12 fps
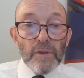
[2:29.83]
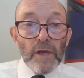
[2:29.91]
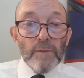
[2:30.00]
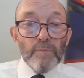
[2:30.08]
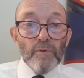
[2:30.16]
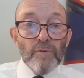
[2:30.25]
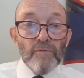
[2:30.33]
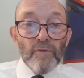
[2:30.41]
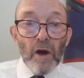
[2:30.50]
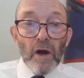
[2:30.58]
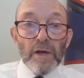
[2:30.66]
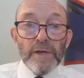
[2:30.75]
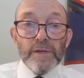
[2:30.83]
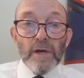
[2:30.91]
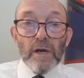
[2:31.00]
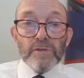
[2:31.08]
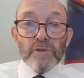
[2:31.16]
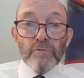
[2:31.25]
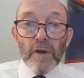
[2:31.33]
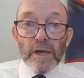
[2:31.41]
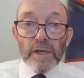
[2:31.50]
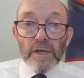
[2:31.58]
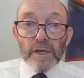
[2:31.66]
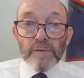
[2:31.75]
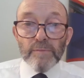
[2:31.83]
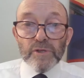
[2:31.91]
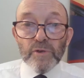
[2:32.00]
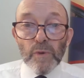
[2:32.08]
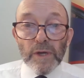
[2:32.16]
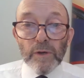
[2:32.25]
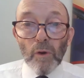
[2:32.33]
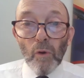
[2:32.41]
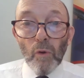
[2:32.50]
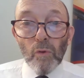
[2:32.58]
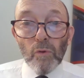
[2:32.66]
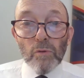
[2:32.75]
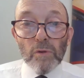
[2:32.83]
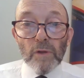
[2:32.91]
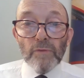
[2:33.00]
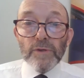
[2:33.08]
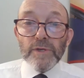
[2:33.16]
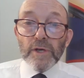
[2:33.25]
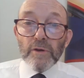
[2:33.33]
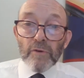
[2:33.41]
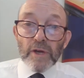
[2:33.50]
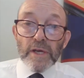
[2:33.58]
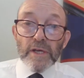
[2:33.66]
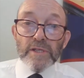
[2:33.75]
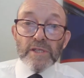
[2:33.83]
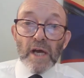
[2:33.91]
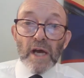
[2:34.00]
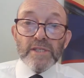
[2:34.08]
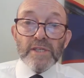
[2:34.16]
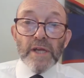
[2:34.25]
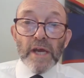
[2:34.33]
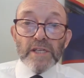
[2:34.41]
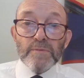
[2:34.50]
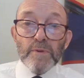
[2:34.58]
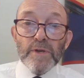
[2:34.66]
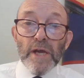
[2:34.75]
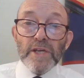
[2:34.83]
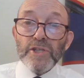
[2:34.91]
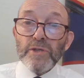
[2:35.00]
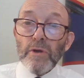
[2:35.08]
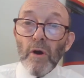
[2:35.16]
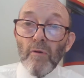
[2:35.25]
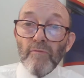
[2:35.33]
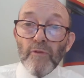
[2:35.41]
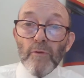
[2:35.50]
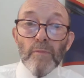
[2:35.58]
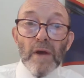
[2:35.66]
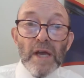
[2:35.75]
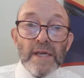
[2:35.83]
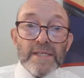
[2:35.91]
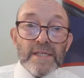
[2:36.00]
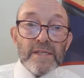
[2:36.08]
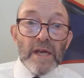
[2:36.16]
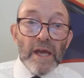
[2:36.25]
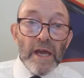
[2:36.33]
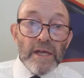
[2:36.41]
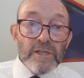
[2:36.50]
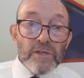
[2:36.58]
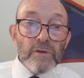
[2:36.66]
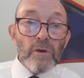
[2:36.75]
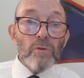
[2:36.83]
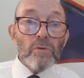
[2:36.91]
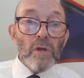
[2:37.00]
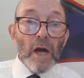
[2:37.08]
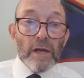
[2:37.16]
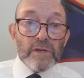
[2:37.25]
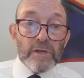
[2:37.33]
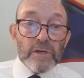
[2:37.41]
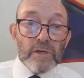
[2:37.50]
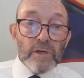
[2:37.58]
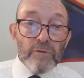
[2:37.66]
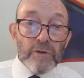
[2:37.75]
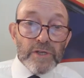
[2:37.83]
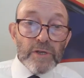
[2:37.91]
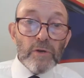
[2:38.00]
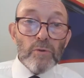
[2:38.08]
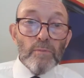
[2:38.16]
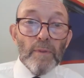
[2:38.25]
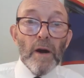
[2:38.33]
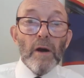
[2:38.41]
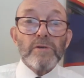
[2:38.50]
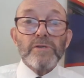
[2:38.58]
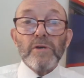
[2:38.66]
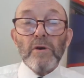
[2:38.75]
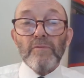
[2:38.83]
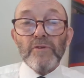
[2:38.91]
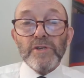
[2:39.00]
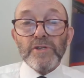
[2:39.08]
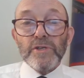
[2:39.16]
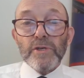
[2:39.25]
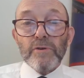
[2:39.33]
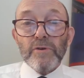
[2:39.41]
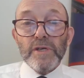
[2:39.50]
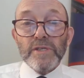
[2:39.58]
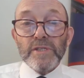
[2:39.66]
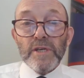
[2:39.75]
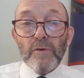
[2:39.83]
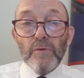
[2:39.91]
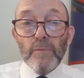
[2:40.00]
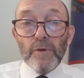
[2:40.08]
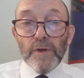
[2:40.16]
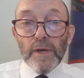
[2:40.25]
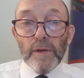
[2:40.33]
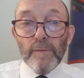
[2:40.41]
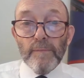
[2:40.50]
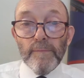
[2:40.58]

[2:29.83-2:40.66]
they provide a direct link between all the degrees, as an explanation of them is an integral and critical part of each degree ceremony.